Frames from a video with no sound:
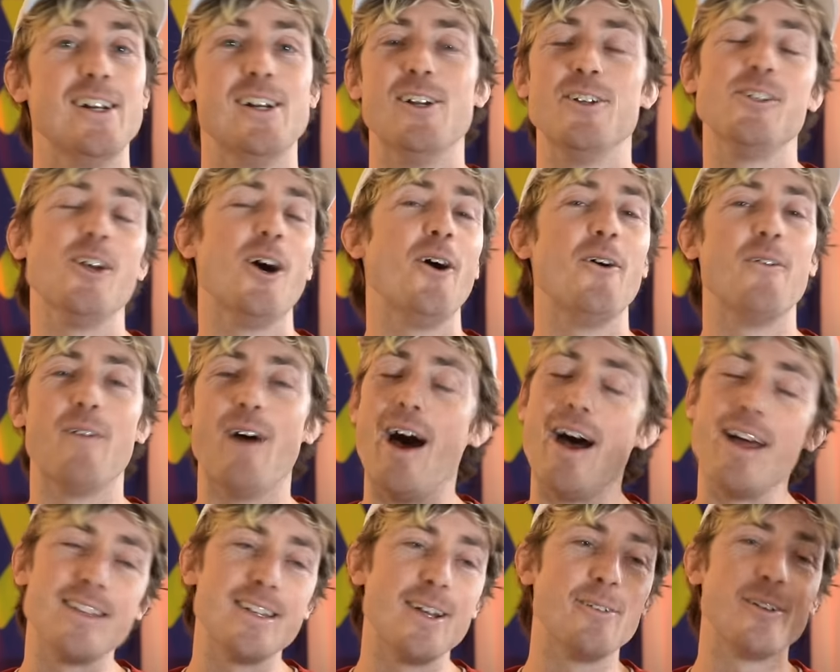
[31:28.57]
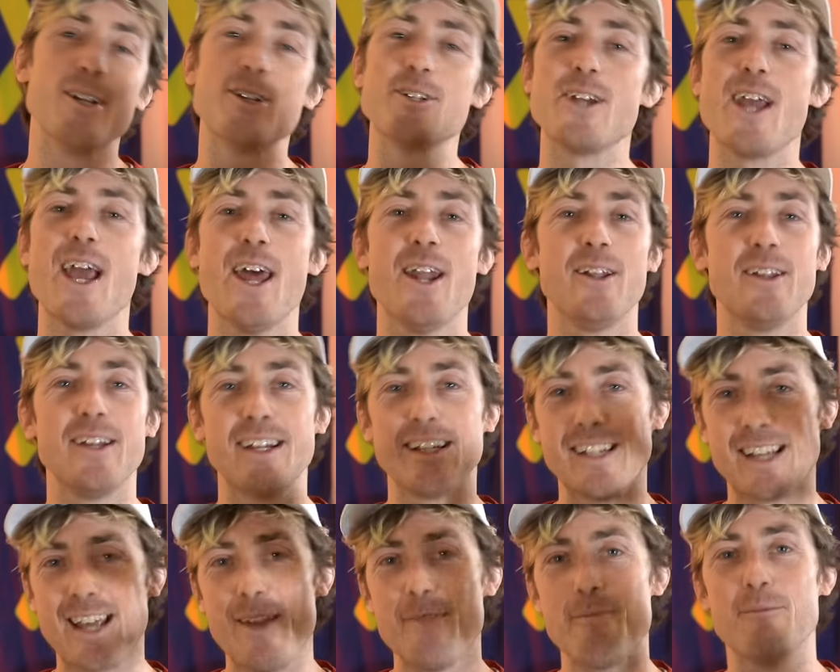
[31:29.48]
So I was able to channel it,
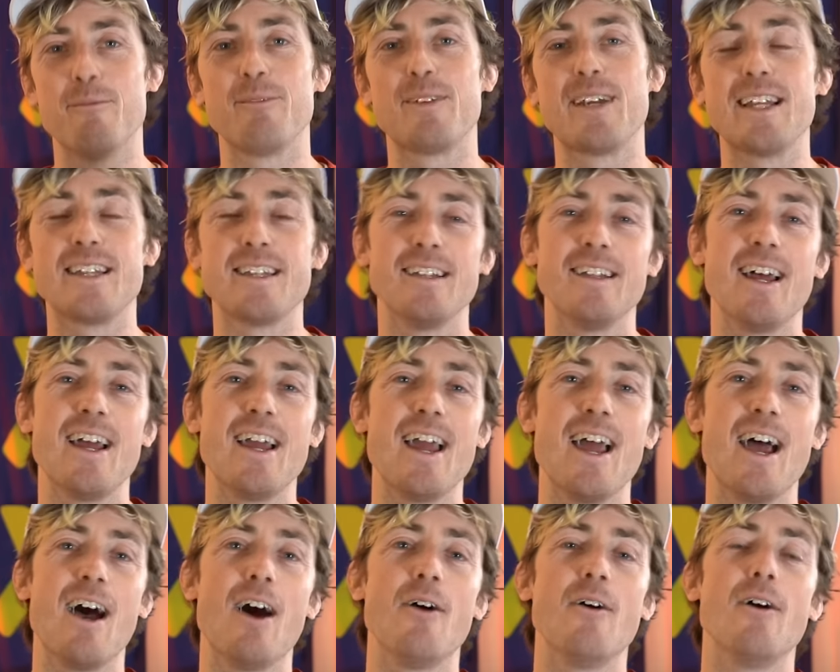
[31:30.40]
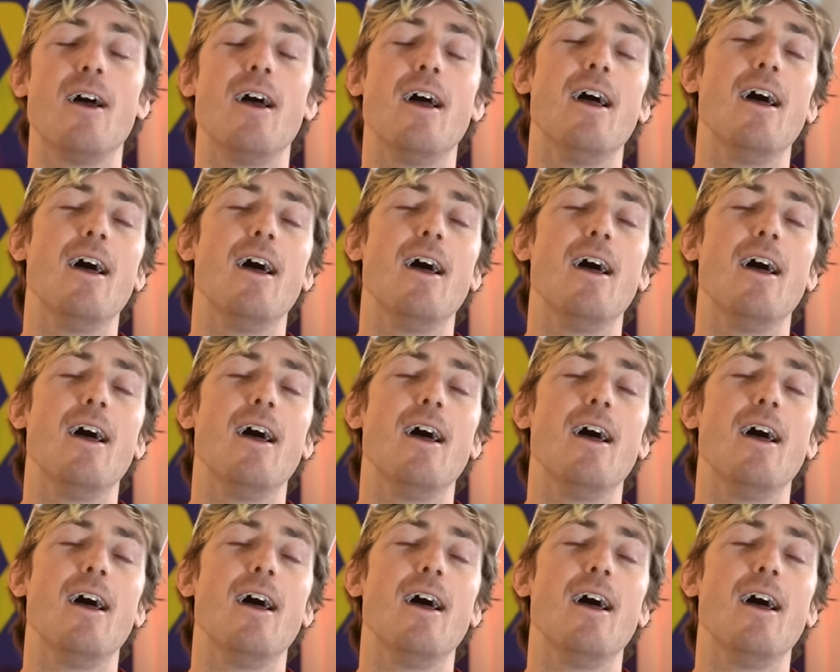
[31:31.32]
get the layout.